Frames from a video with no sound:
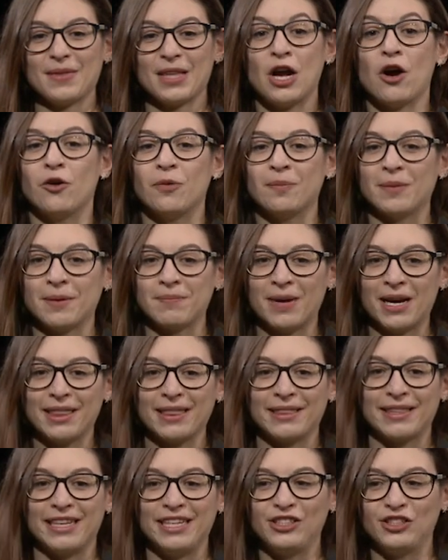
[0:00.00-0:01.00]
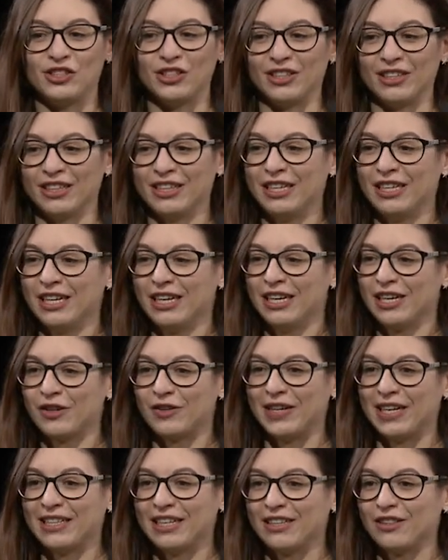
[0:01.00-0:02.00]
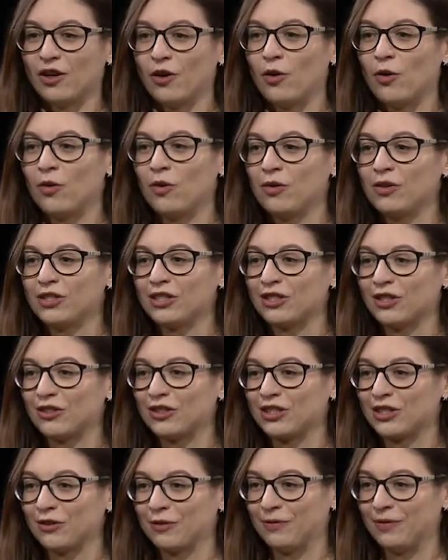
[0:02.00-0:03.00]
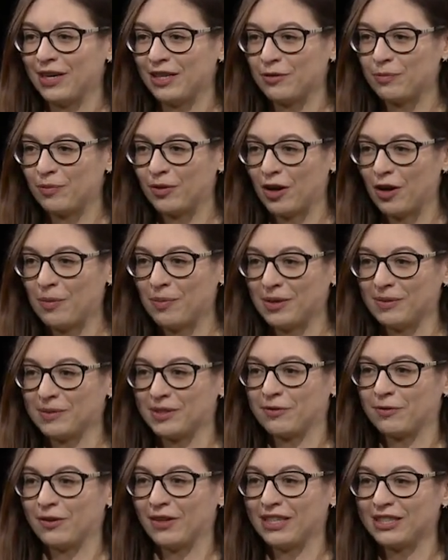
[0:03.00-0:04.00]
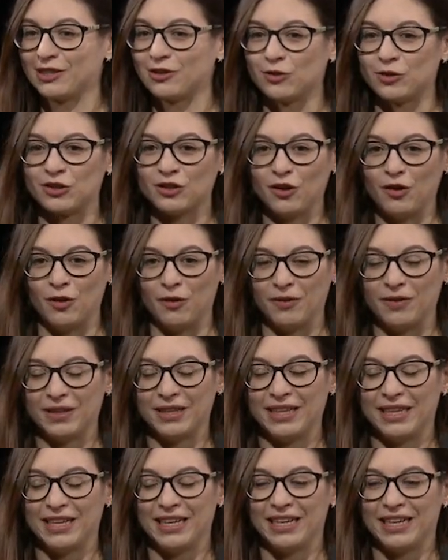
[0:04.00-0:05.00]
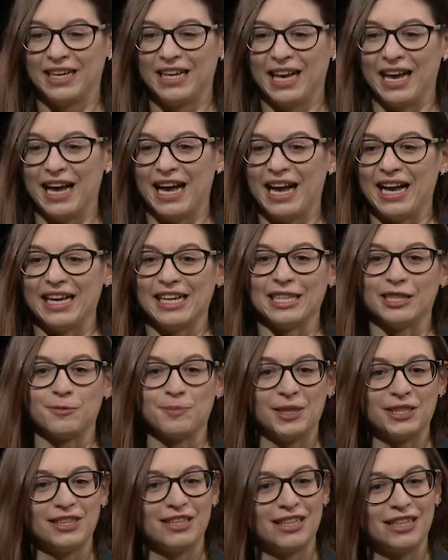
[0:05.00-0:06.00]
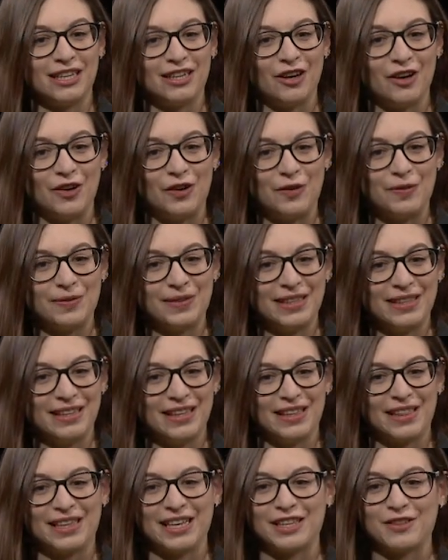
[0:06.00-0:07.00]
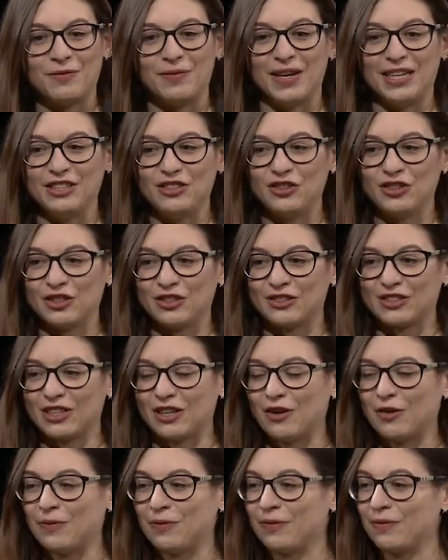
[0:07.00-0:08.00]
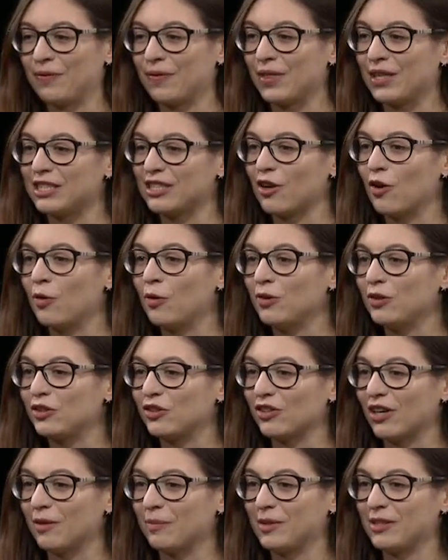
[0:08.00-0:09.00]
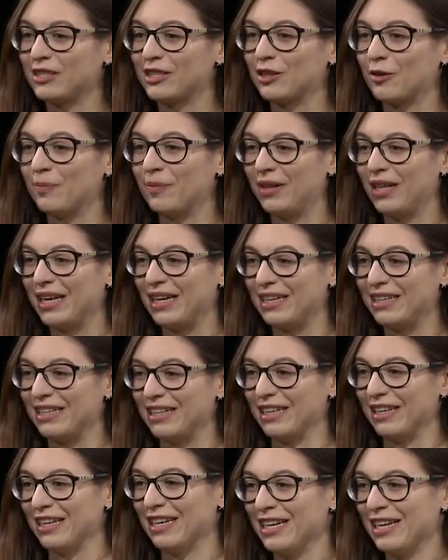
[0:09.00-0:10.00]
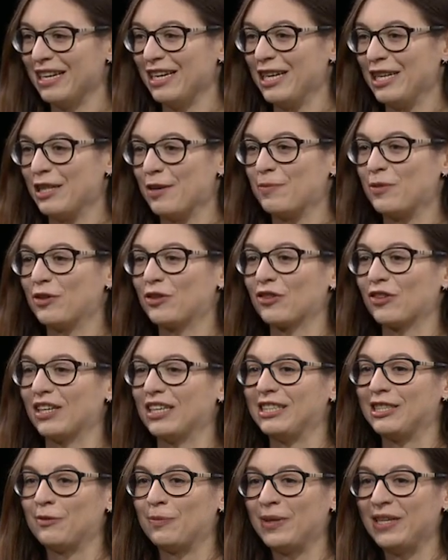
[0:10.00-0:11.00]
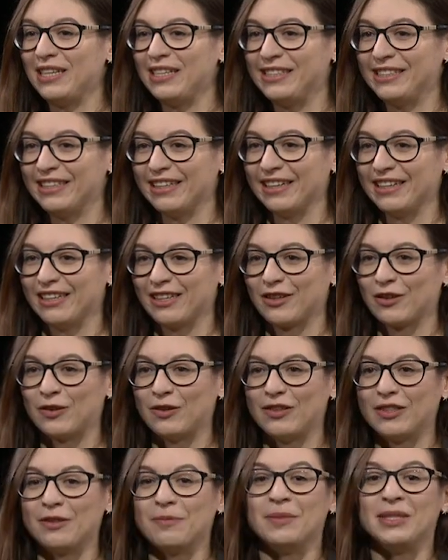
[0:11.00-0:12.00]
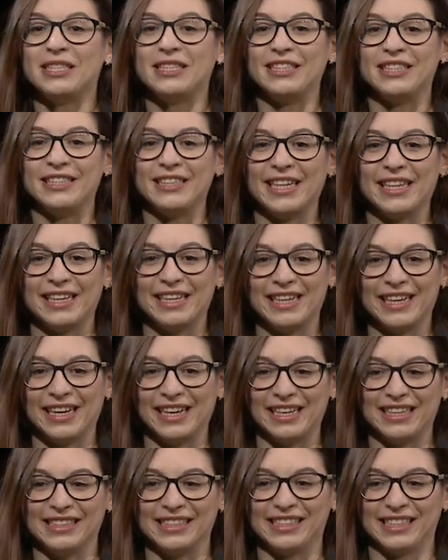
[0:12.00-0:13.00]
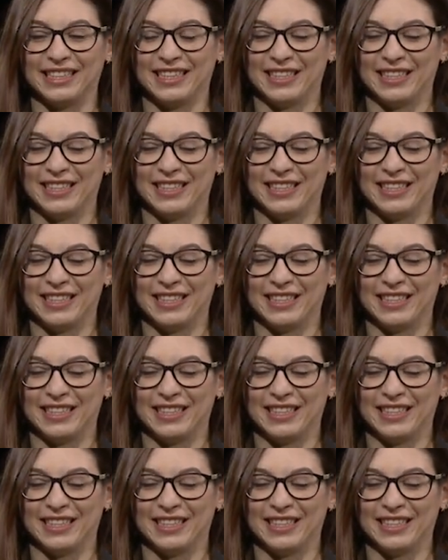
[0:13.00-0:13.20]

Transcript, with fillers: Oh, my math teacher created all sorts of fun problems for us to solve. I especially loved the adventures of this old troublesome lady in a motorized wheelchair called Missy Shaky Hands.